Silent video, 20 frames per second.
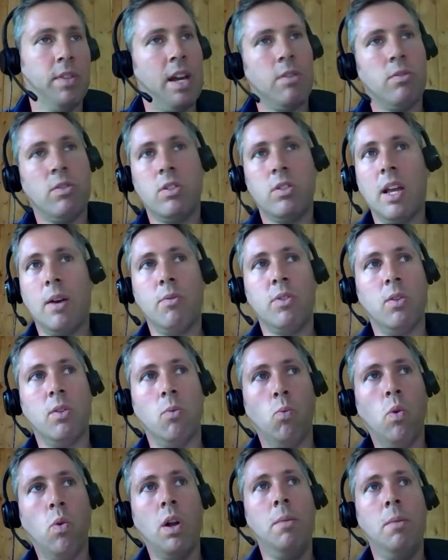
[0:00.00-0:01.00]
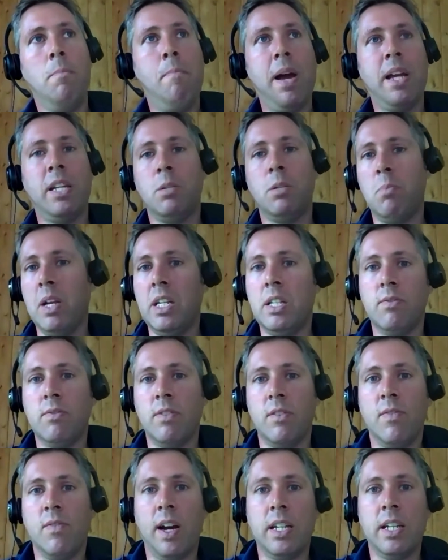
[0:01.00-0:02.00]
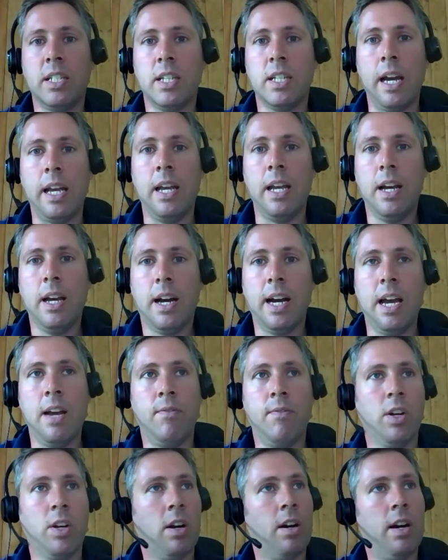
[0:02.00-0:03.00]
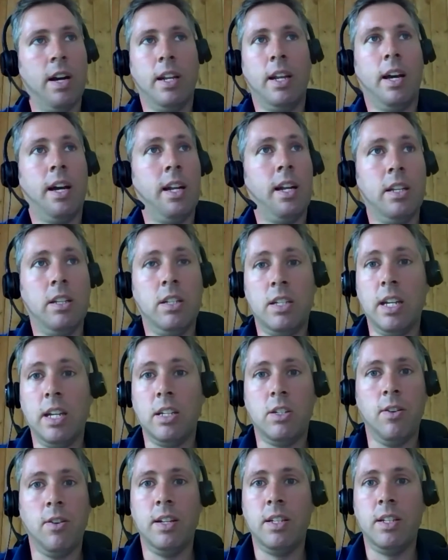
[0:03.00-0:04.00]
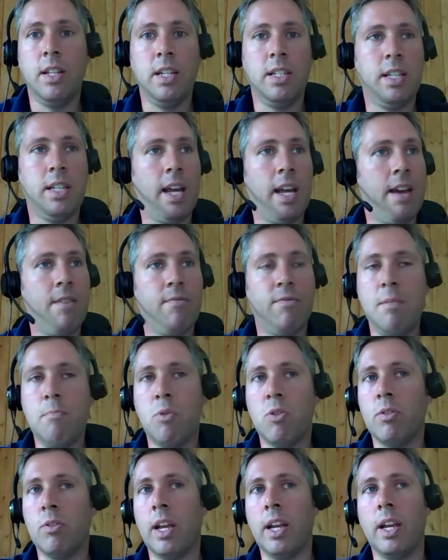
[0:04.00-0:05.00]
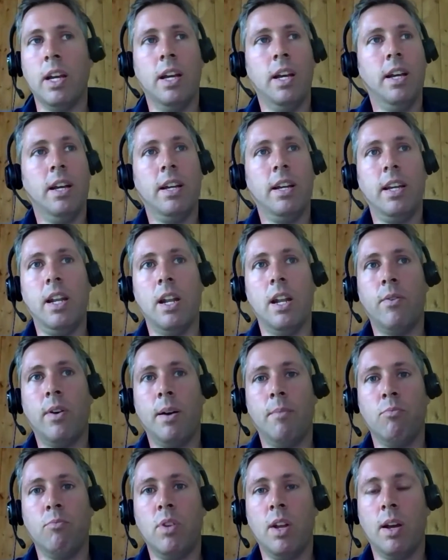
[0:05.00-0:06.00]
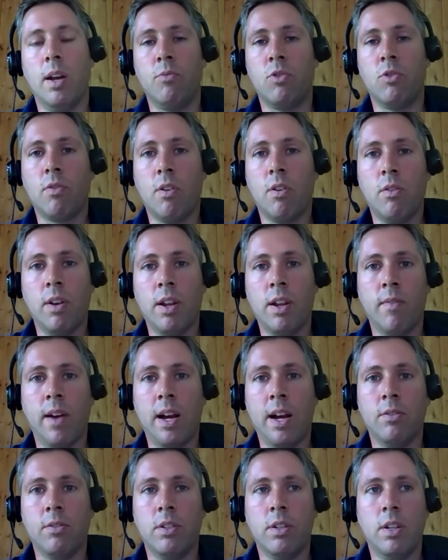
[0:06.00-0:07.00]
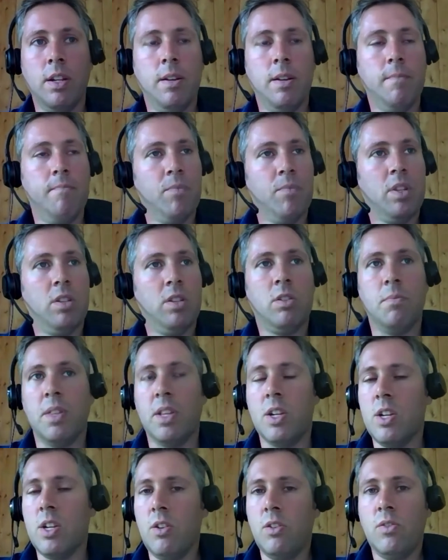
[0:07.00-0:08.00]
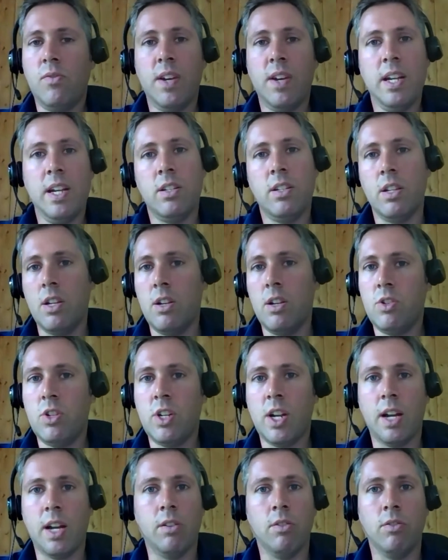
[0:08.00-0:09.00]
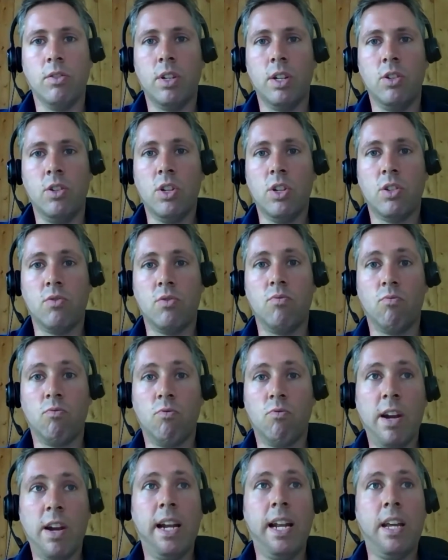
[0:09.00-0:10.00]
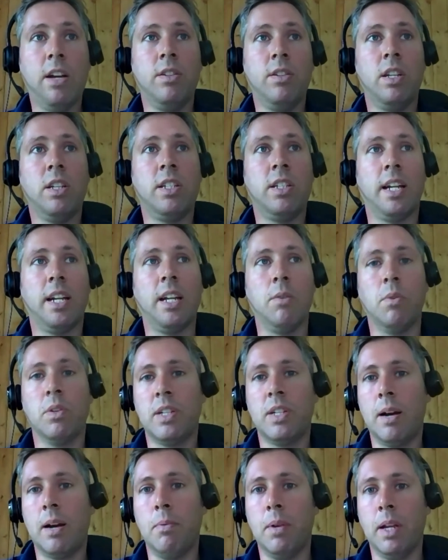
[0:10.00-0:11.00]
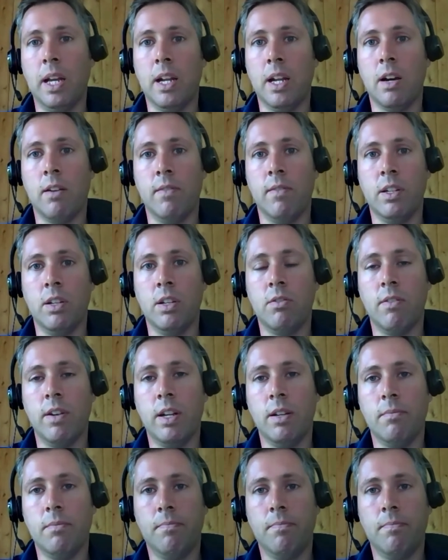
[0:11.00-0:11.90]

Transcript: That was the one best piece of advice I ever got, and I stick to it to this day. Every morning, I'm scrolling around some of the news feeds and news channels and just really understanding what's happening in our industry.